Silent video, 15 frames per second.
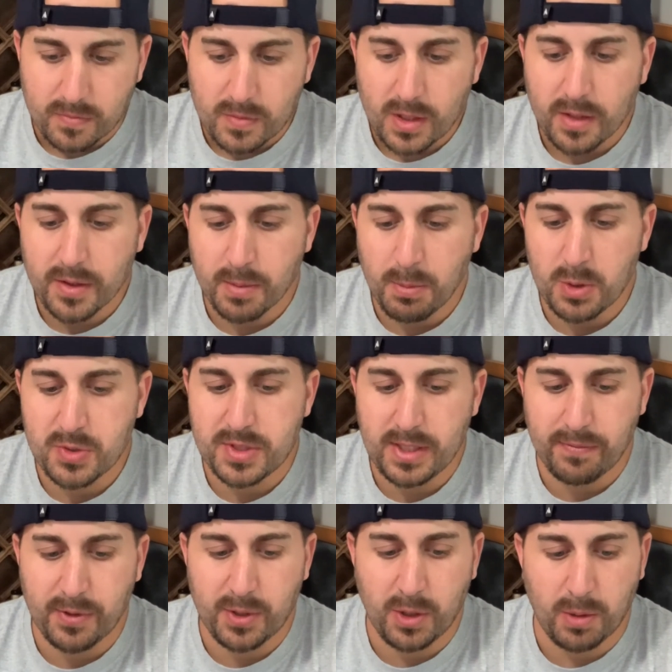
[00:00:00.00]
The most
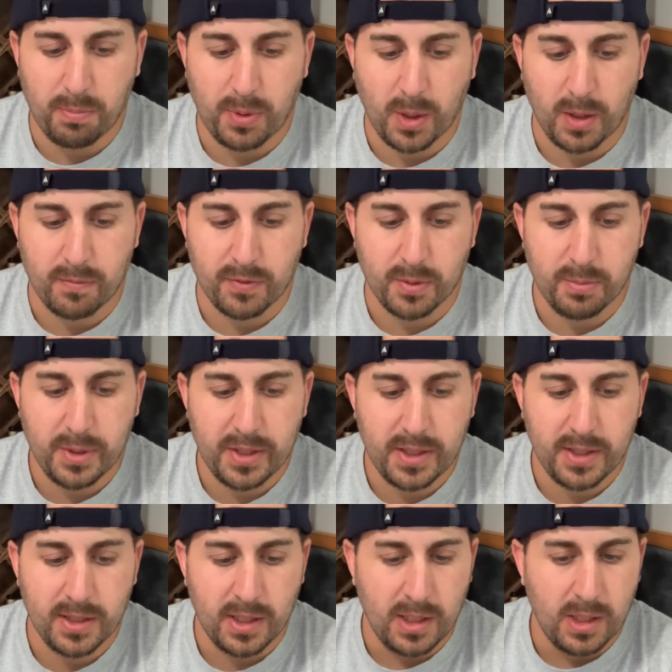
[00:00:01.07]
difficult part for
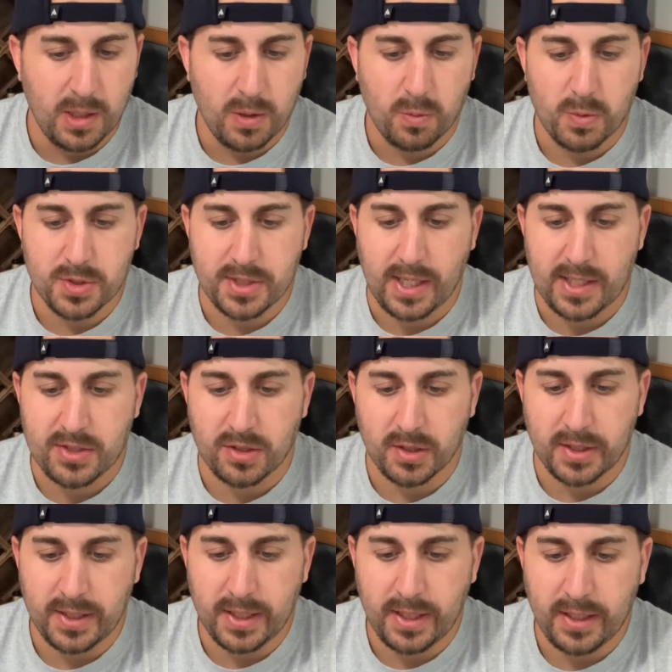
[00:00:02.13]
me was
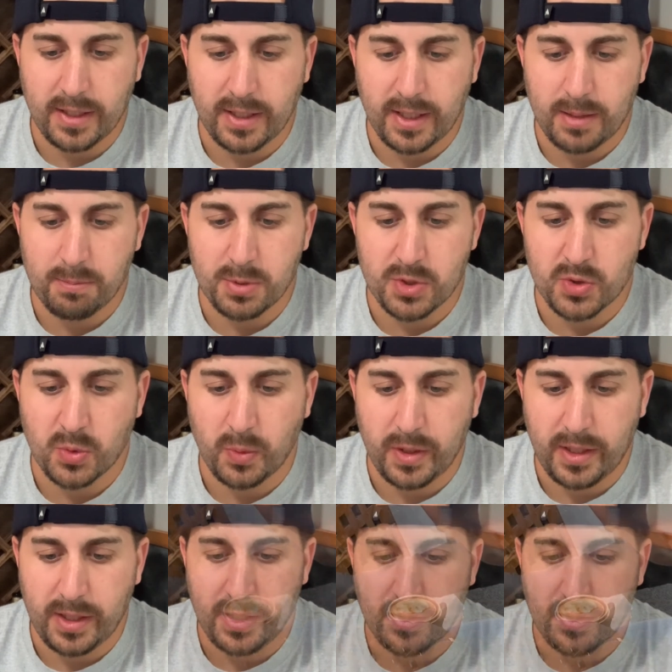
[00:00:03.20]
actually getting in between